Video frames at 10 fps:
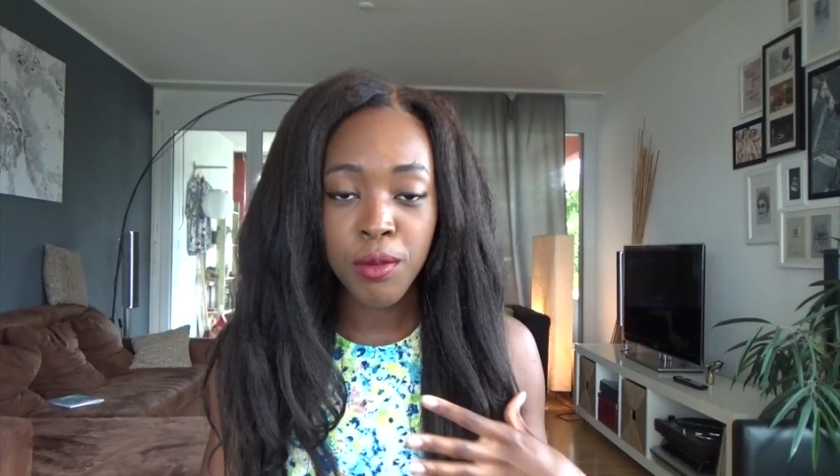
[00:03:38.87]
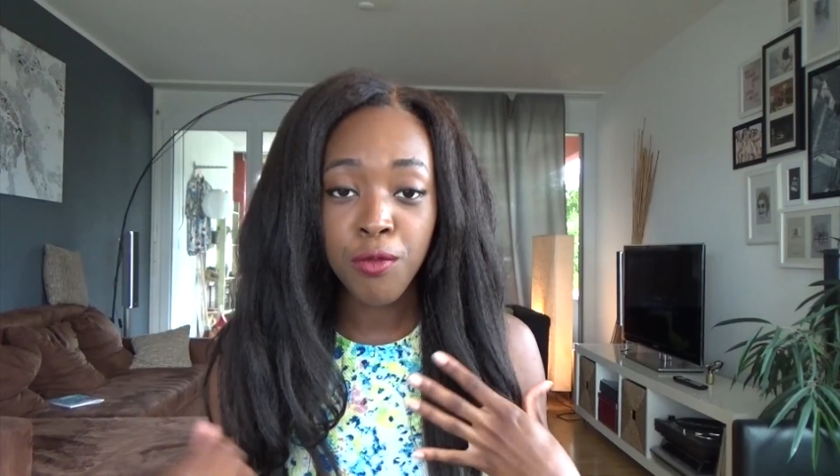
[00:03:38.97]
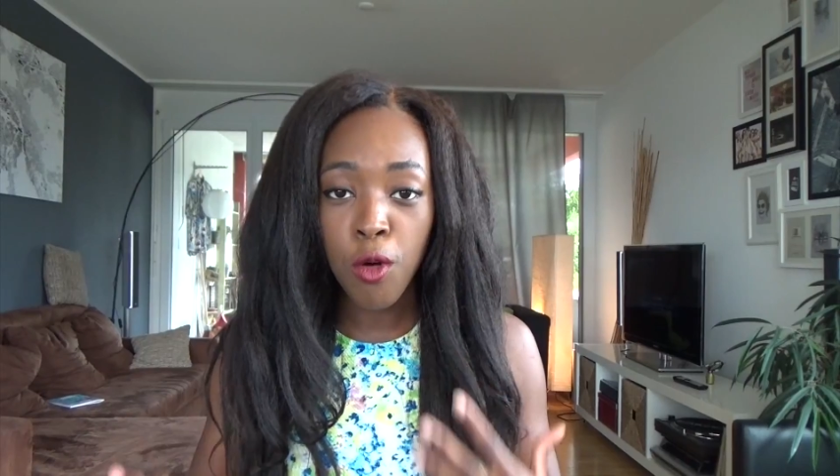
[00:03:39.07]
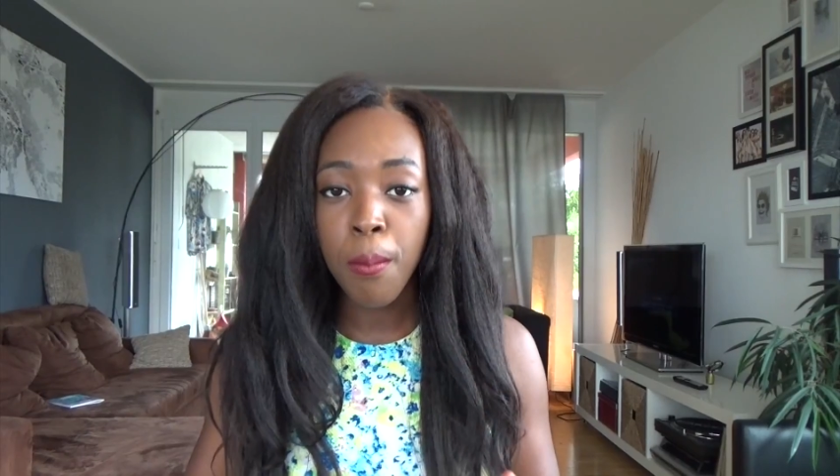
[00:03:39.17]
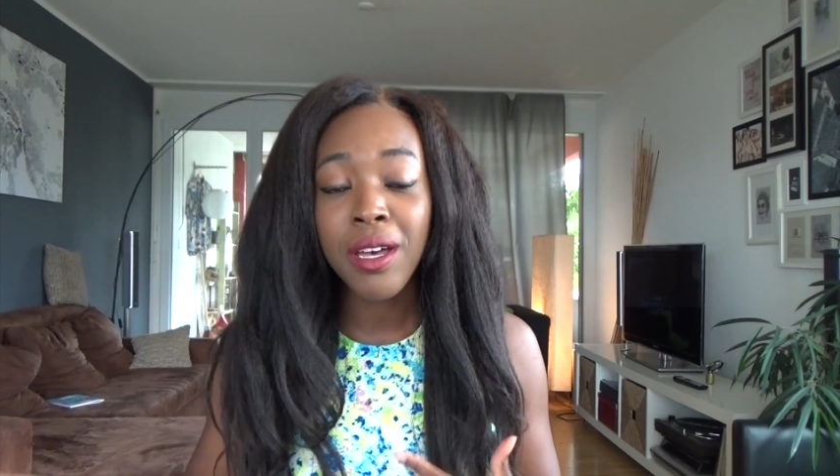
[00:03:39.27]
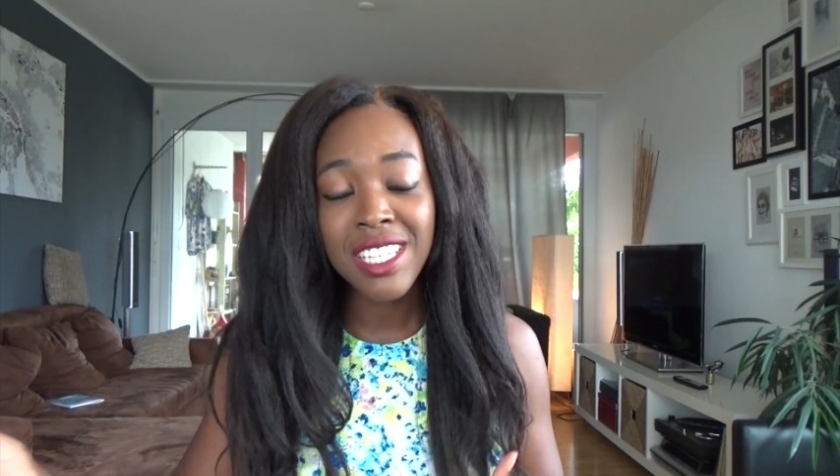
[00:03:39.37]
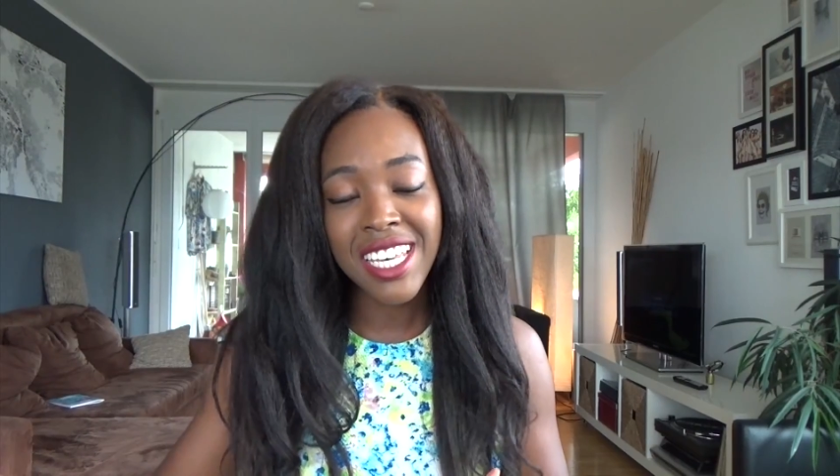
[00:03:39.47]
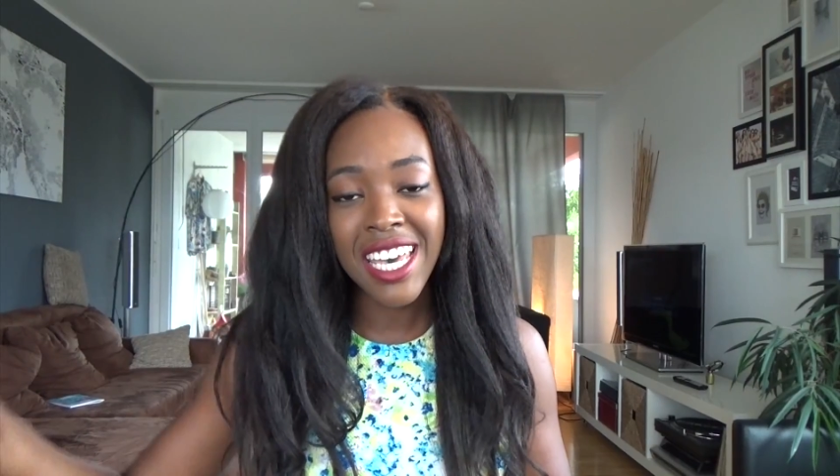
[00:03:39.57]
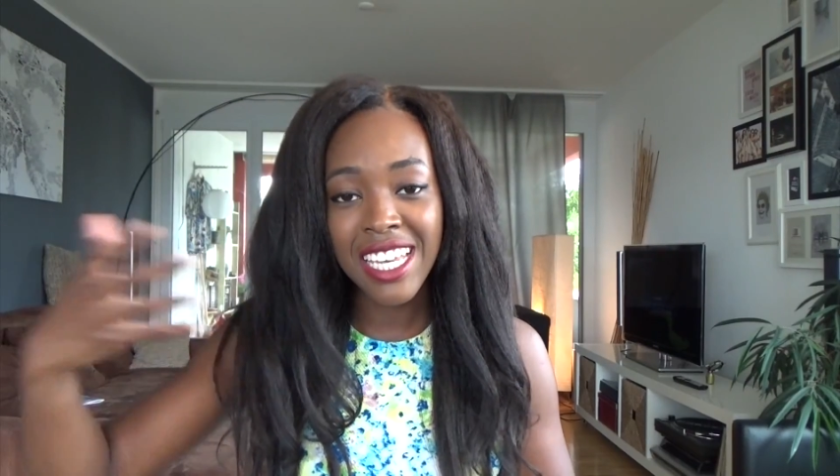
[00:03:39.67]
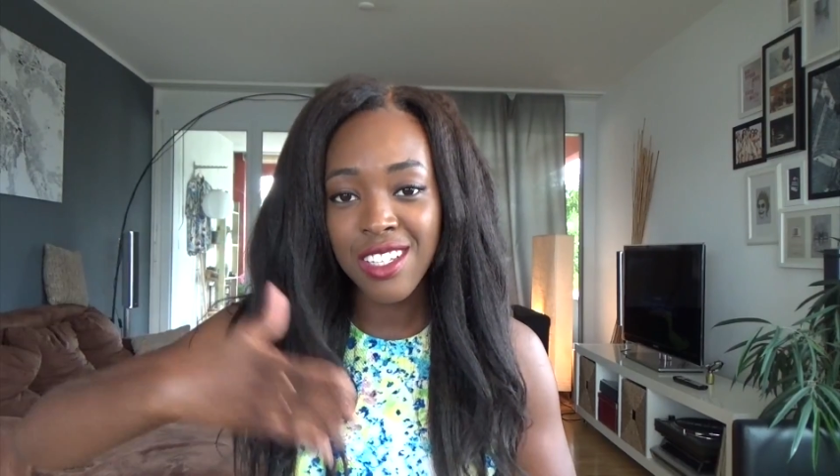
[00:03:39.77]
before
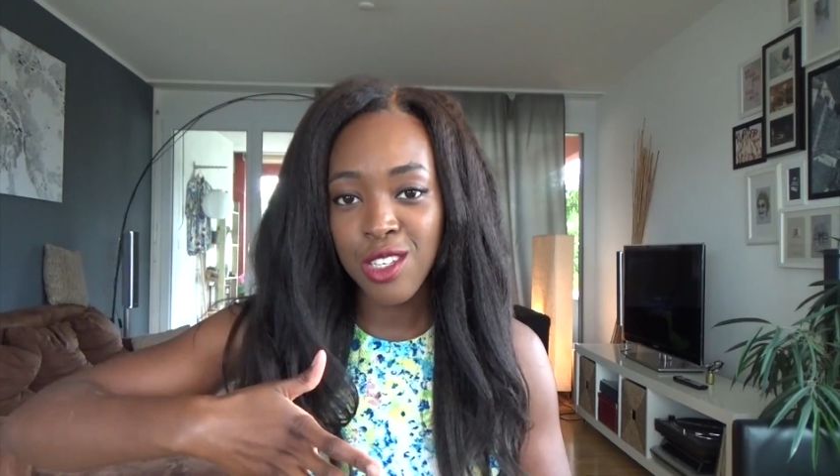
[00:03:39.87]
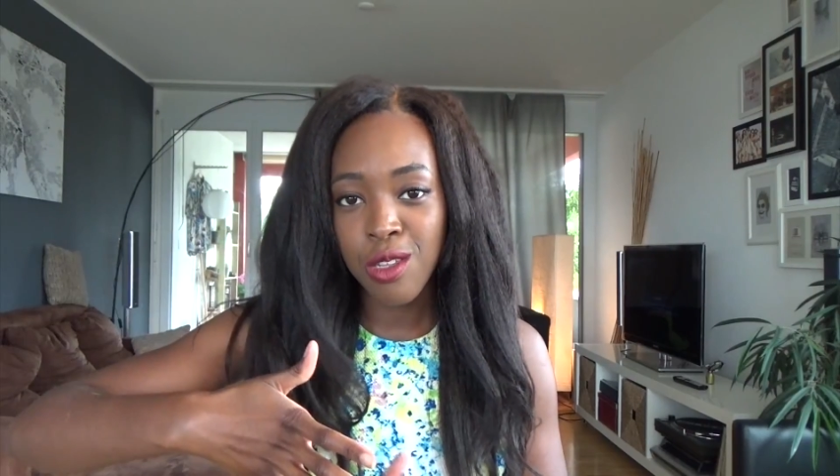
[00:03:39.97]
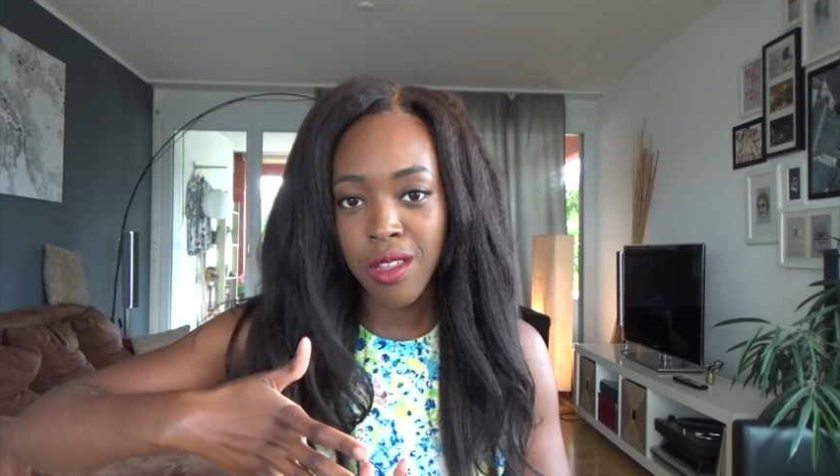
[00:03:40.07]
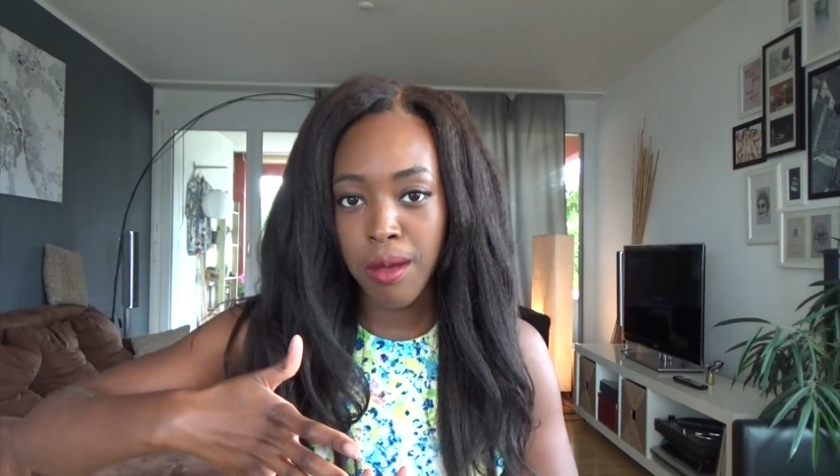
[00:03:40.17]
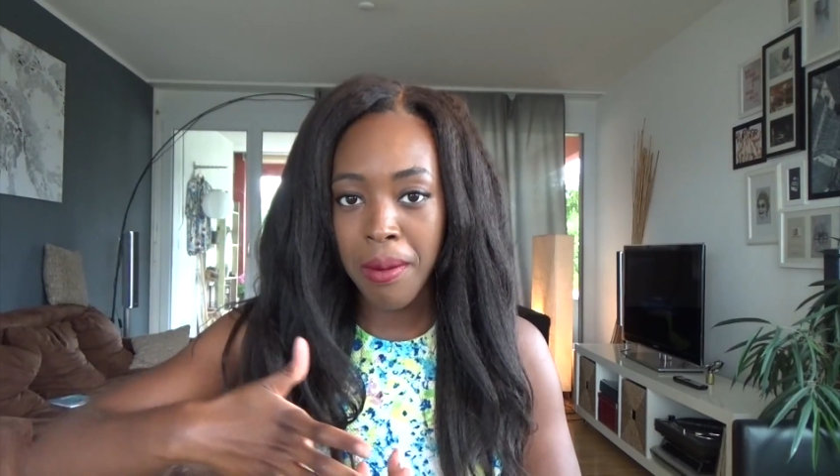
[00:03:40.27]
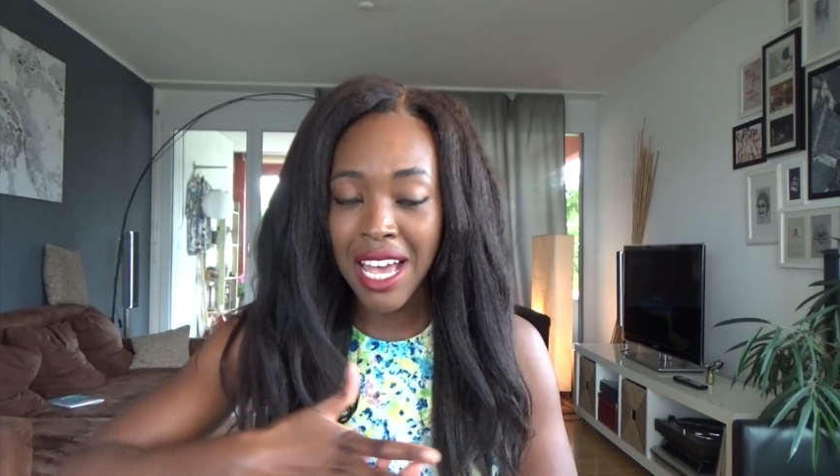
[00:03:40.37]
putting it into the